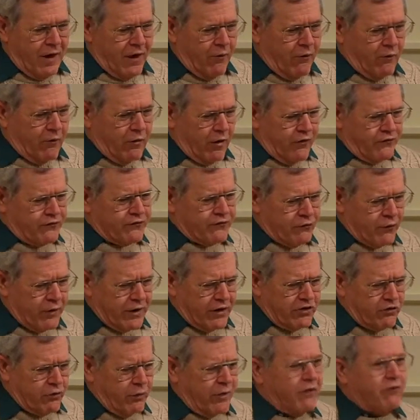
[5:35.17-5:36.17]
a
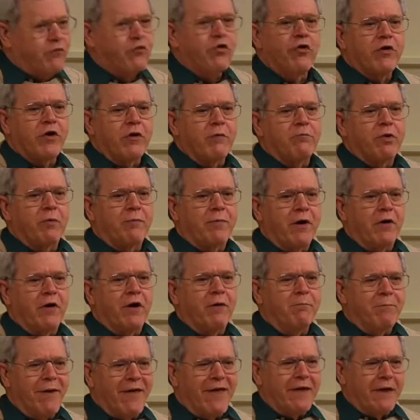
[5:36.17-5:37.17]
strange way of
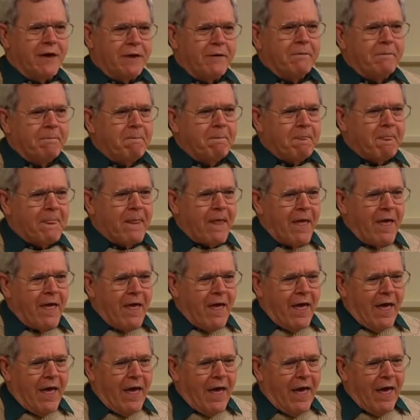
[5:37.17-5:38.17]
preparing bacon,
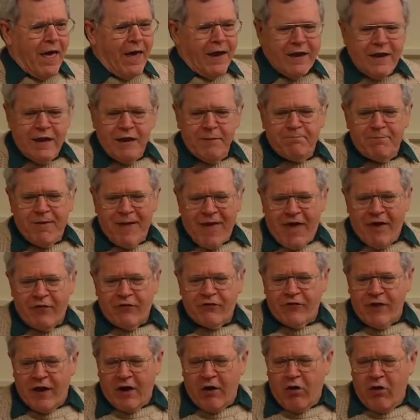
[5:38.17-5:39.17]
and he
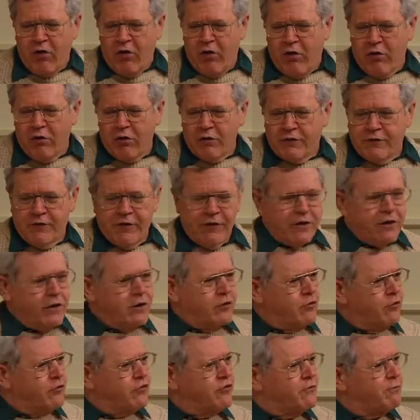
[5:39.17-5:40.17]
passed that along to the
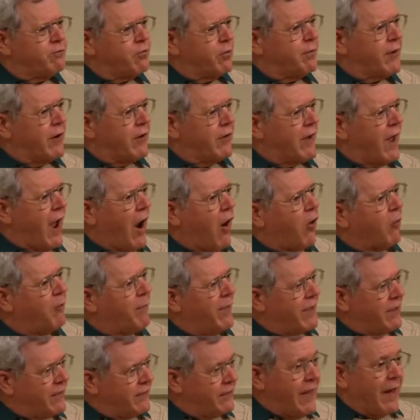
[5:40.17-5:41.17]
kid who was preparing our
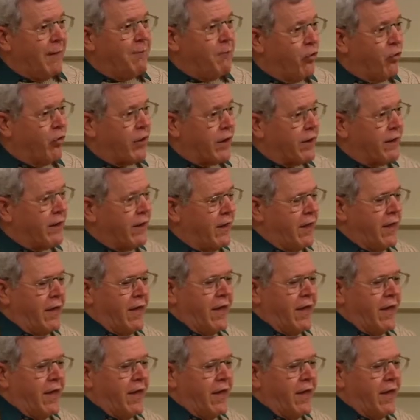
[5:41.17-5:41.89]
bacon that morning.